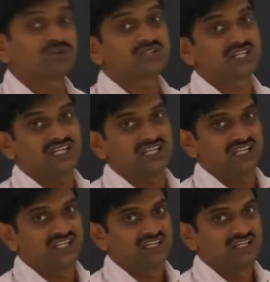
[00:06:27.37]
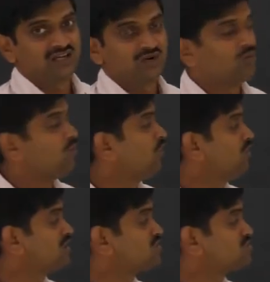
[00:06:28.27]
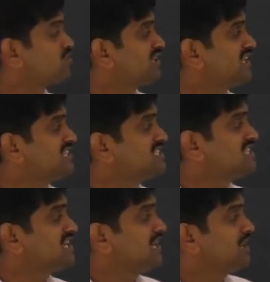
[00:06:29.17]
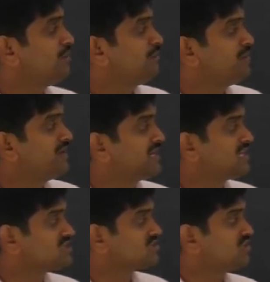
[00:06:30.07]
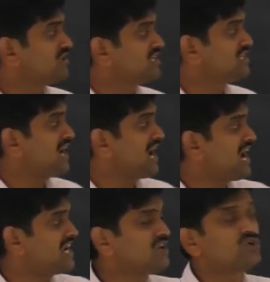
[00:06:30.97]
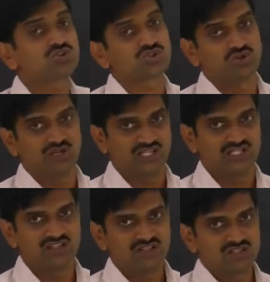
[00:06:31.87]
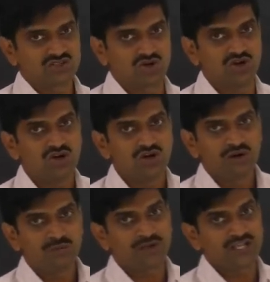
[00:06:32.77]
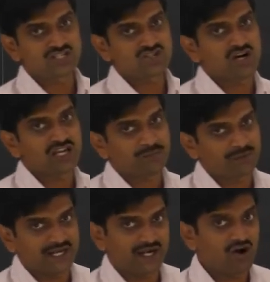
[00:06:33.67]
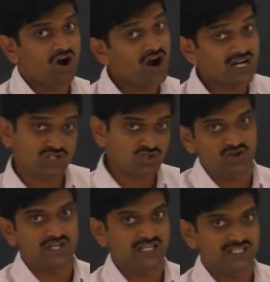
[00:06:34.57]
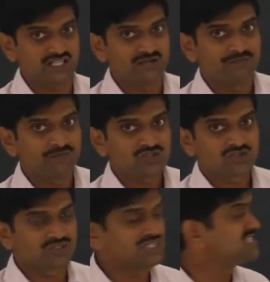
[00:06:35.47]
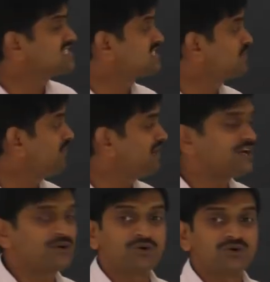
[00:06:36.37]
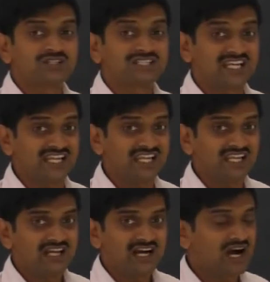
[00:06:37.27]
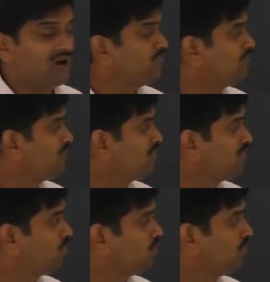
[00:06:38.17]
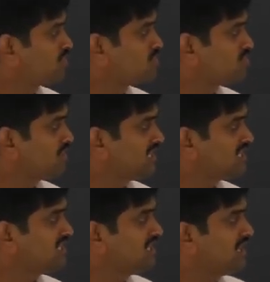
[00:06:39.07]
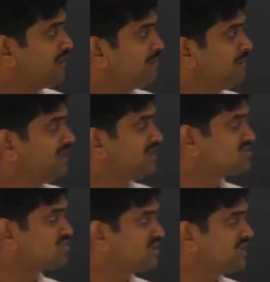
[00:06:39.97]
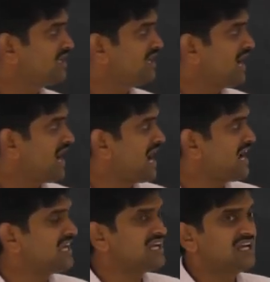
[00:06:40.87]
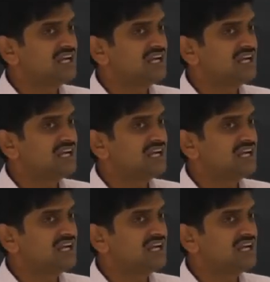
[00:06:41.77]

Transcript: into three: Old Stone Age, Middle Stone Age and New Stone Age. So prehistoric period or Stone Age, so this is divided into three: how? Old Stone Age, Middle Stone Age and